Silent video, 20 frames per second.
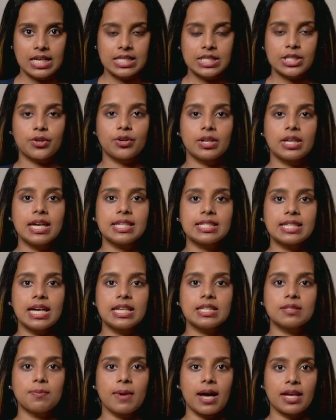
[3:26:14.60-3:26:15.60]
To create
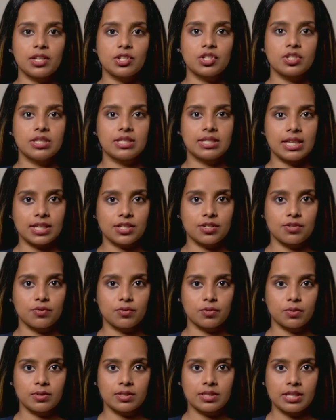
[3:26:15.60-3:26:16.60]
and manage detection
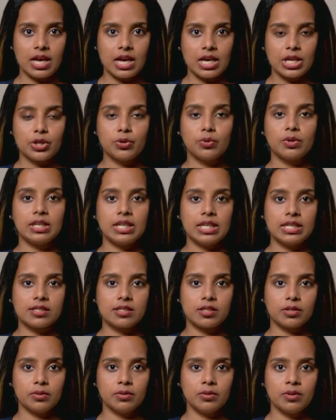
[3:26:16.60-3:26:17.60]
rules, you need
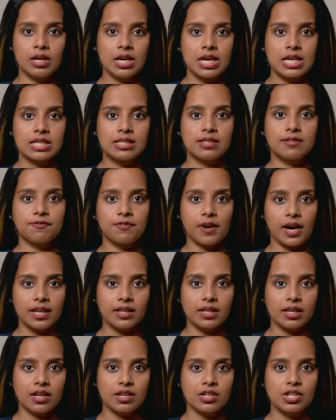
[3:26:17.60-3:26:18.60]
to define
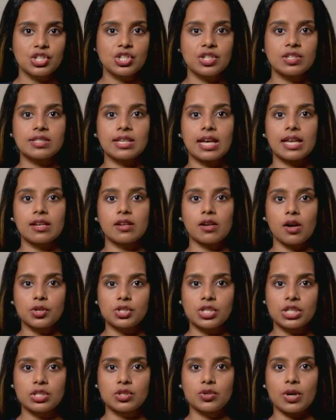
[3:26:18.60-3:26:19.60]
the conditions and
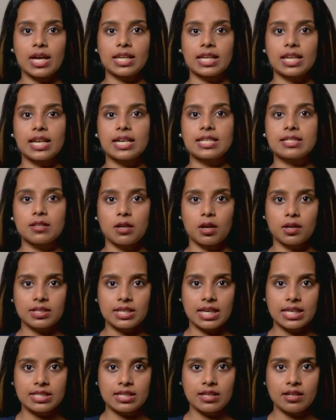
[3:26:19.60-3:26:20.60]
logic to analyze log
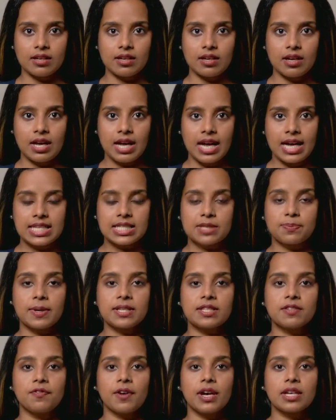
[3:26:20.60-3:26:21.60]
data,
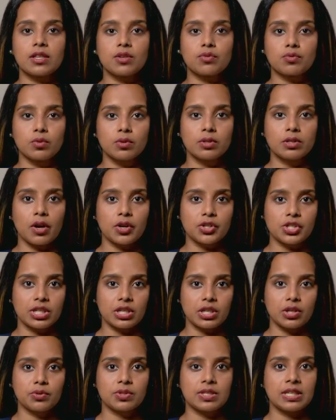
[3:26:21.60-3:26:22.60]
specify the rule logic
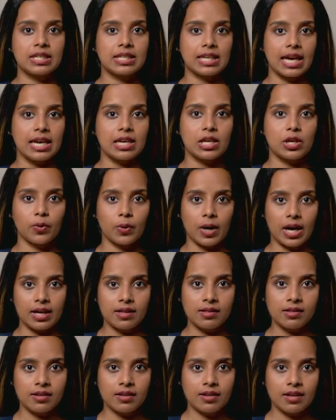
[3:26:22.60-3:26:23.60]
using
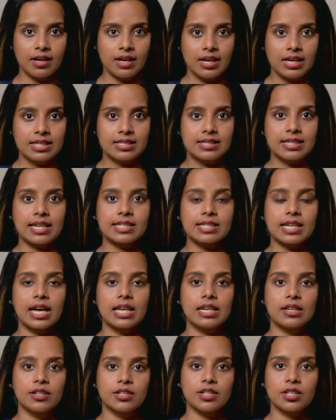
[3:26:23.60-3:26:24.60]
KQL, set
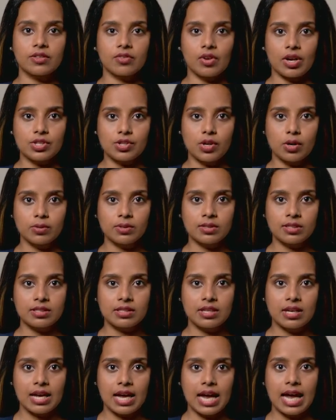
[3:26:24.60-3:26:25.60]
alert thresholds,
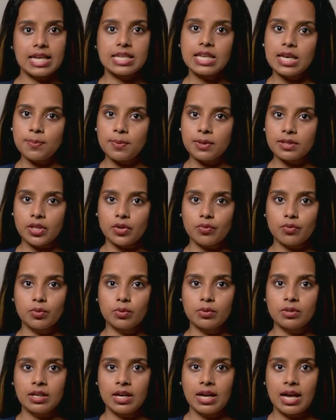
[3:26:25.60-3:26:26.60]
enable the
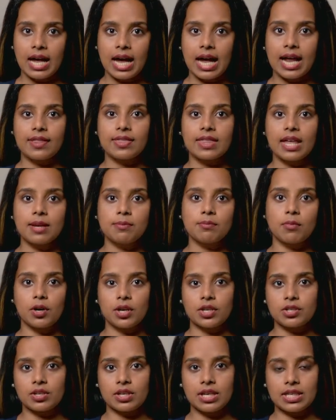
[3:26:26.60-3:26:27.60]
rule, and then
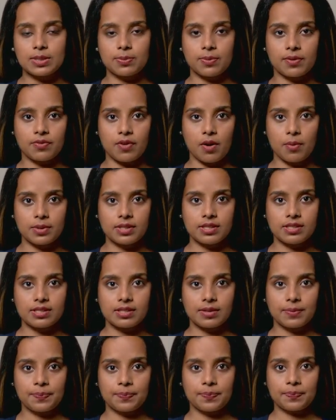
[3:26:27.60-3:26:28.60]
monitor its performance.